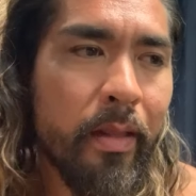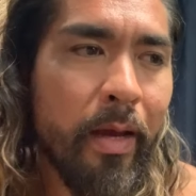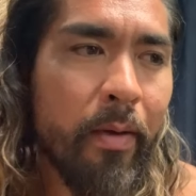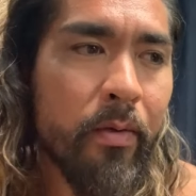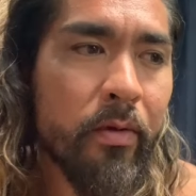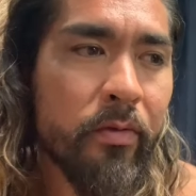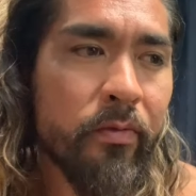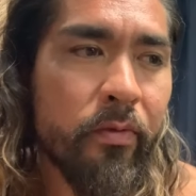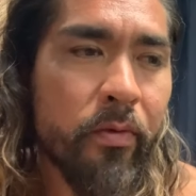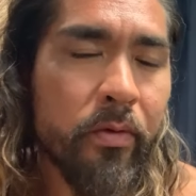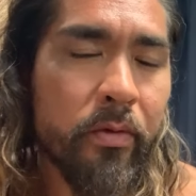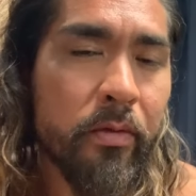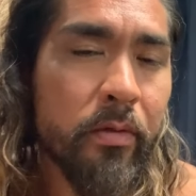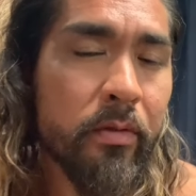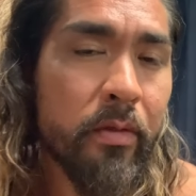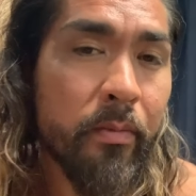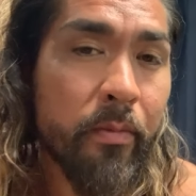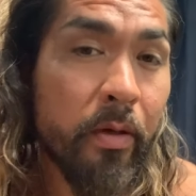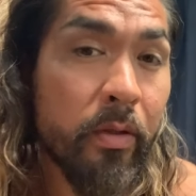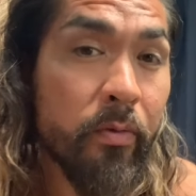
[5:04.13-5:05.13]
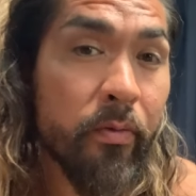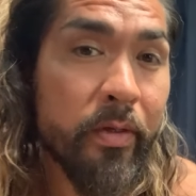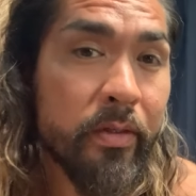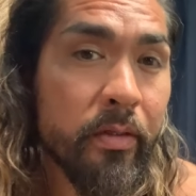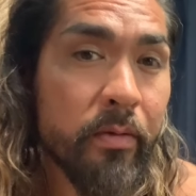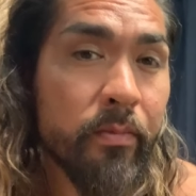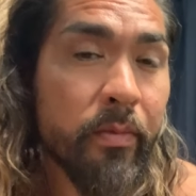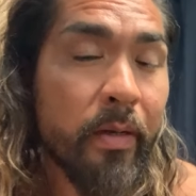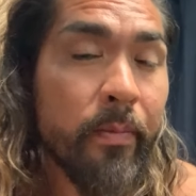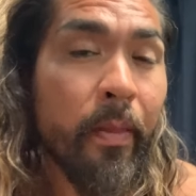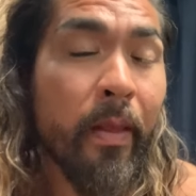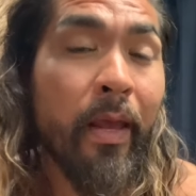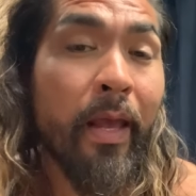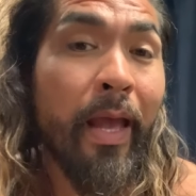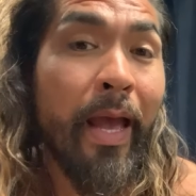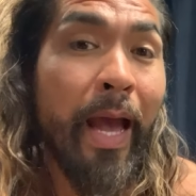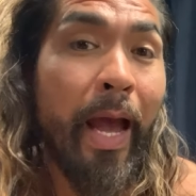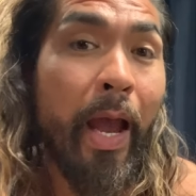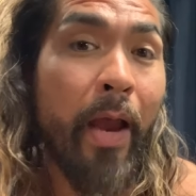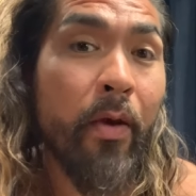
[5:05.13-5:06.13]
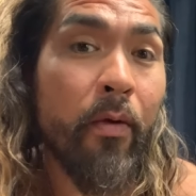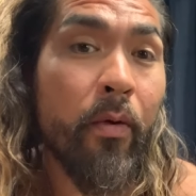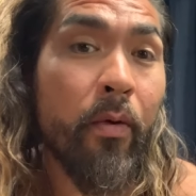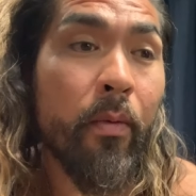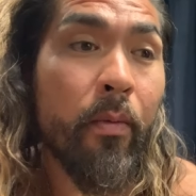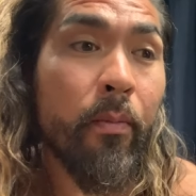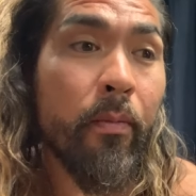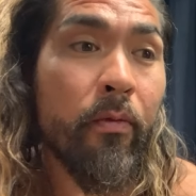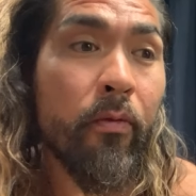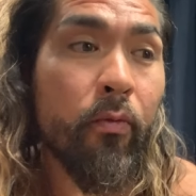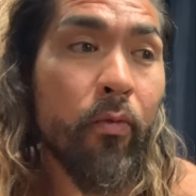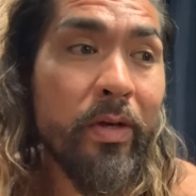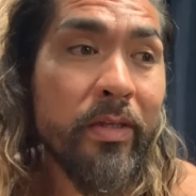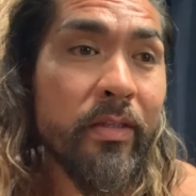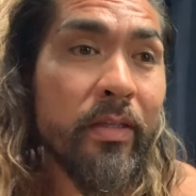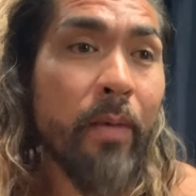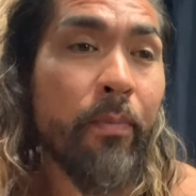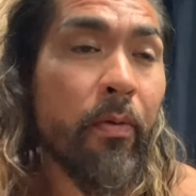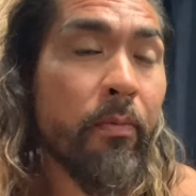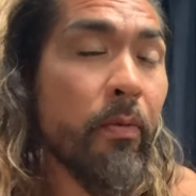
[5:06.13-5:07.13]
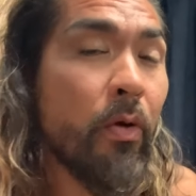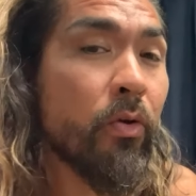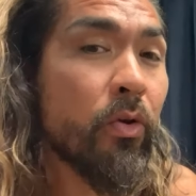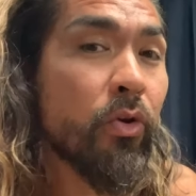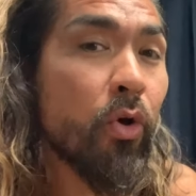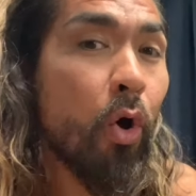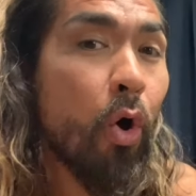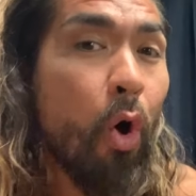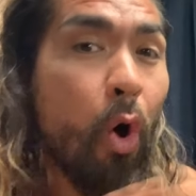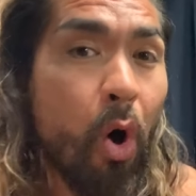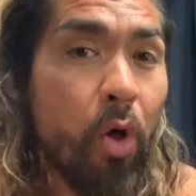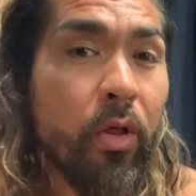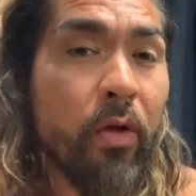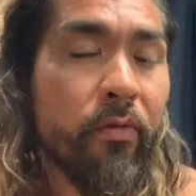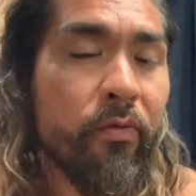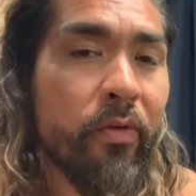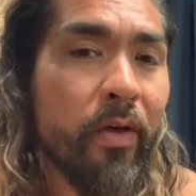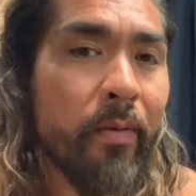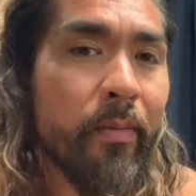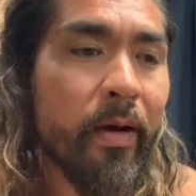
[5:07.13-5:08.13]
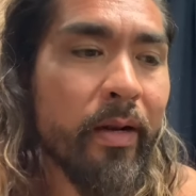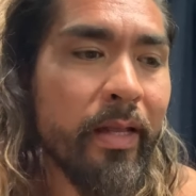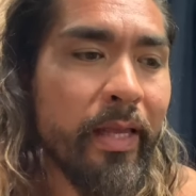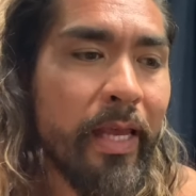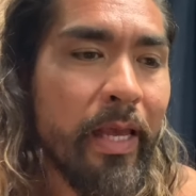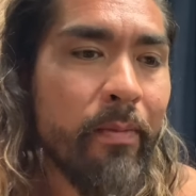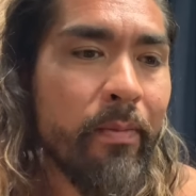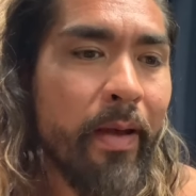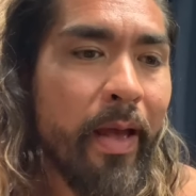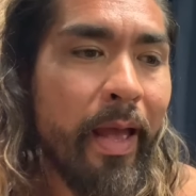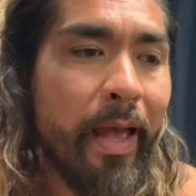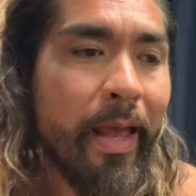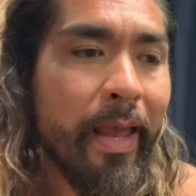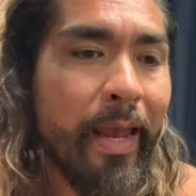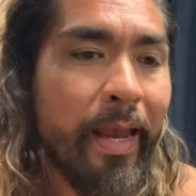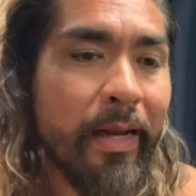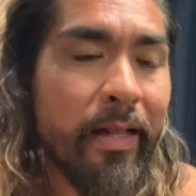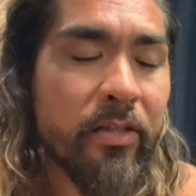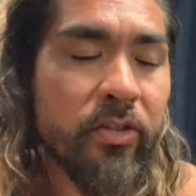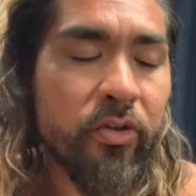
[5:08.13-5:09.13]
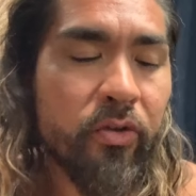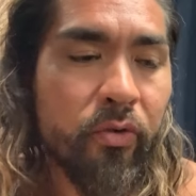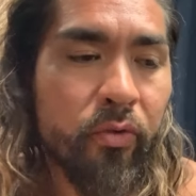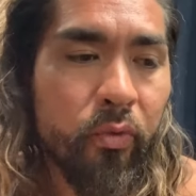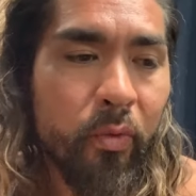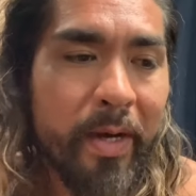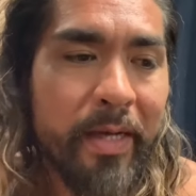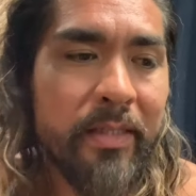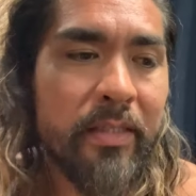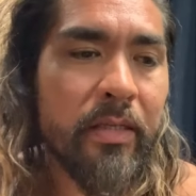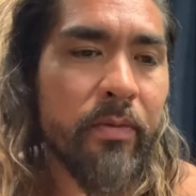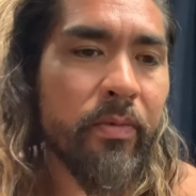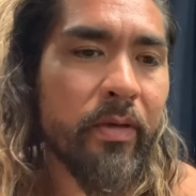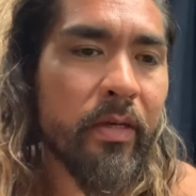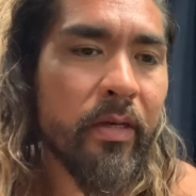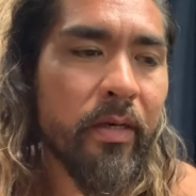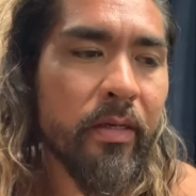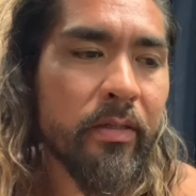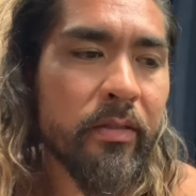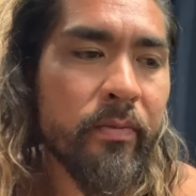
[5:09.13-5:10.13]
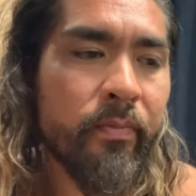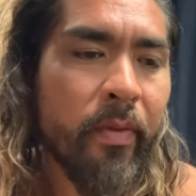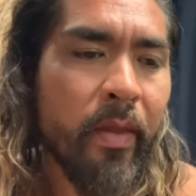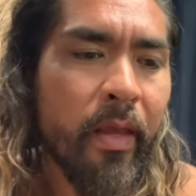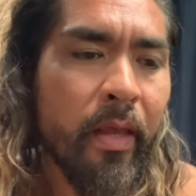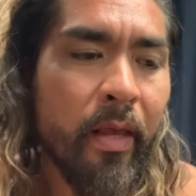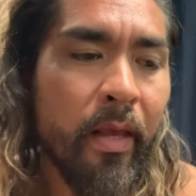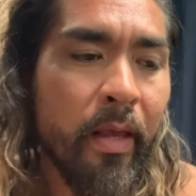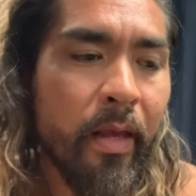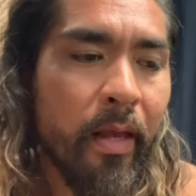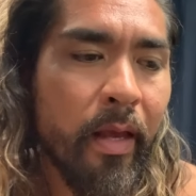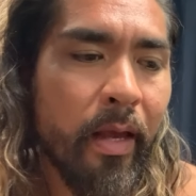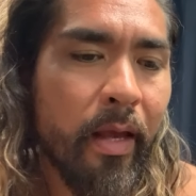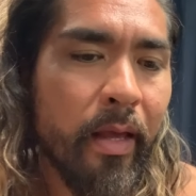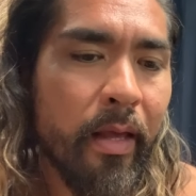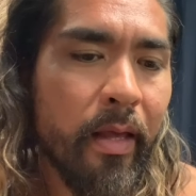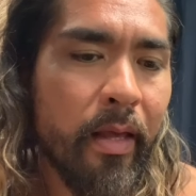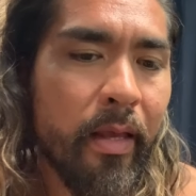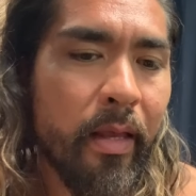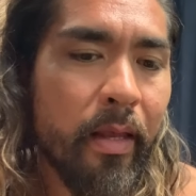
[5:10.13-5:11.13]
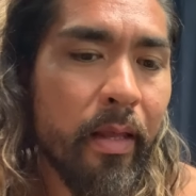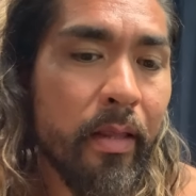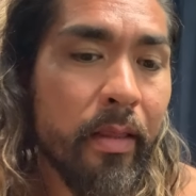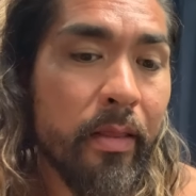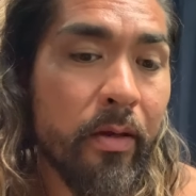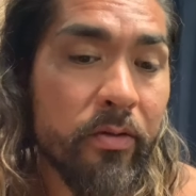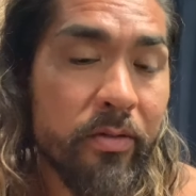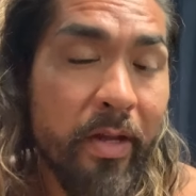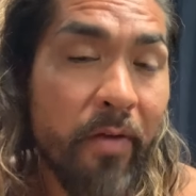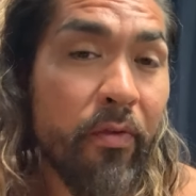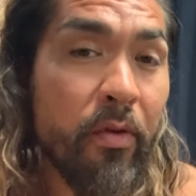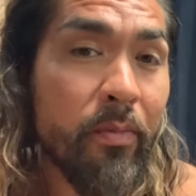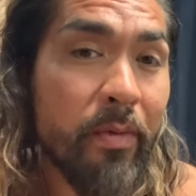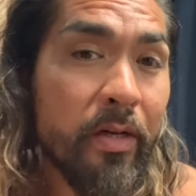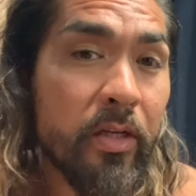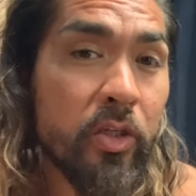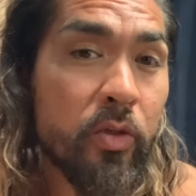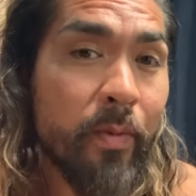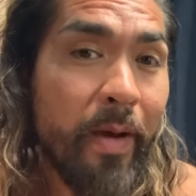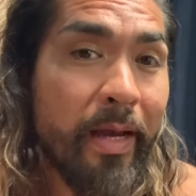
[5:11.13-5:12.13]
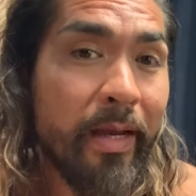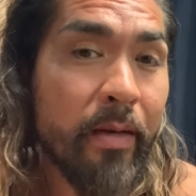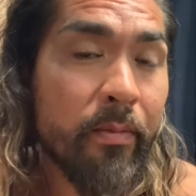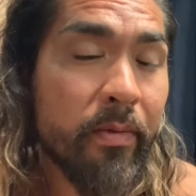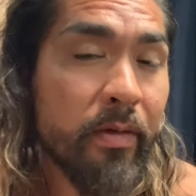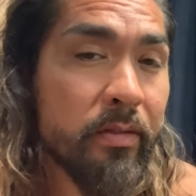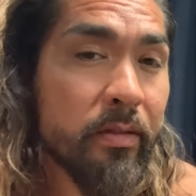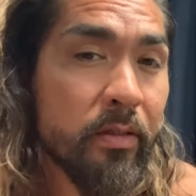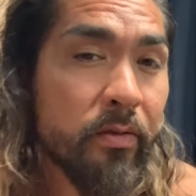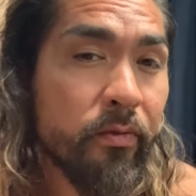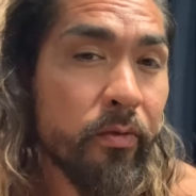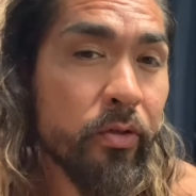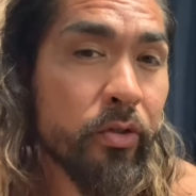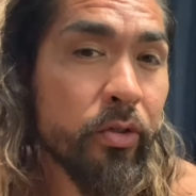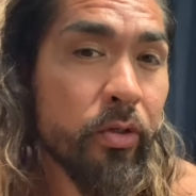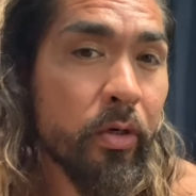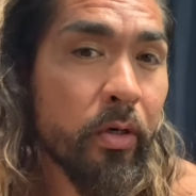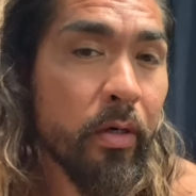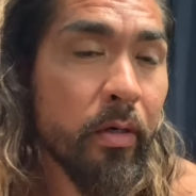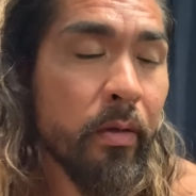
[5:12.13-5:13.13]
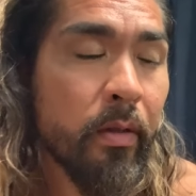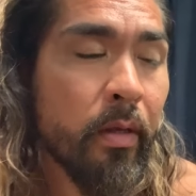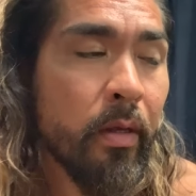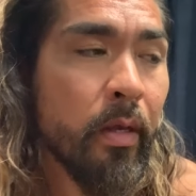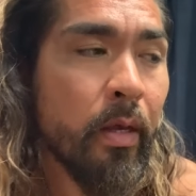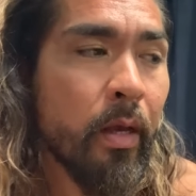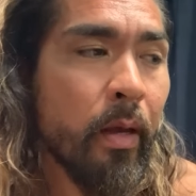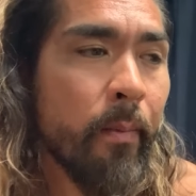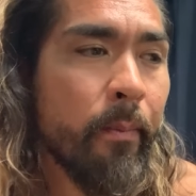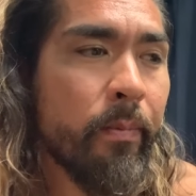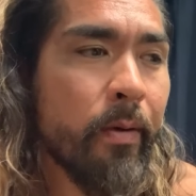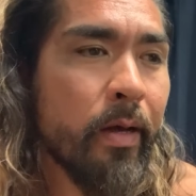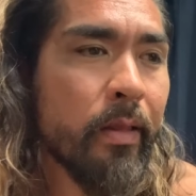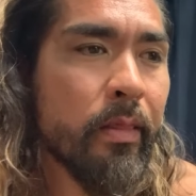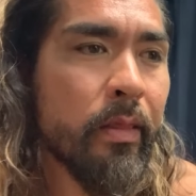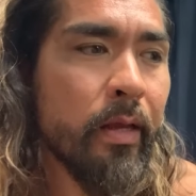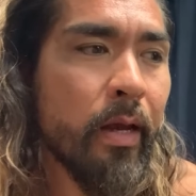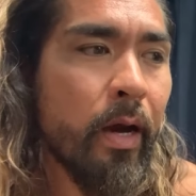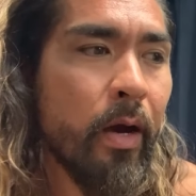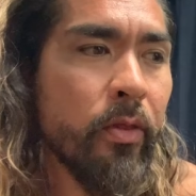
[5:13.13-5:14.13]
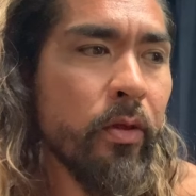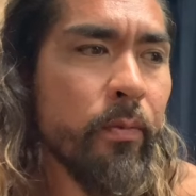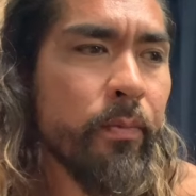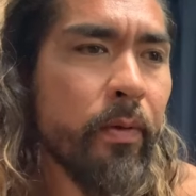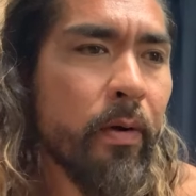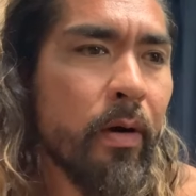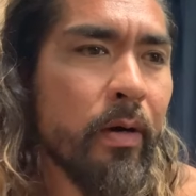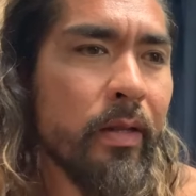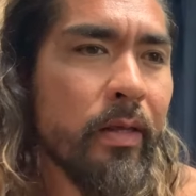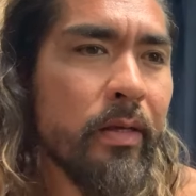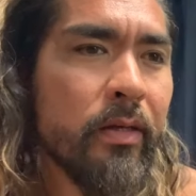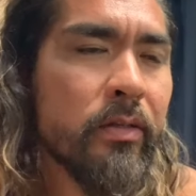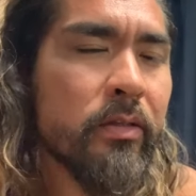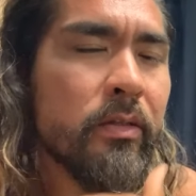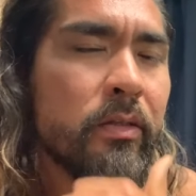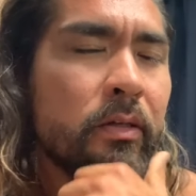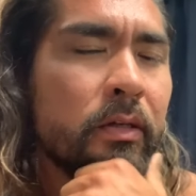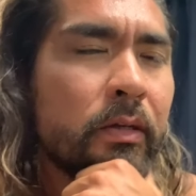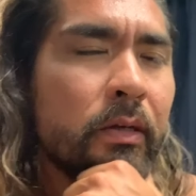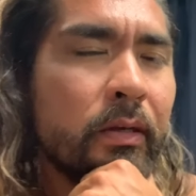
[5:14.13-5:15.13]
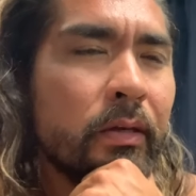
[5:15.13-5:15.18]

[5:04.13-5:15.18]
that was for some other reason. But I recently promoted all of them on eBay, and it's crazy because there's definitely been a spike in business for sure. But the other part is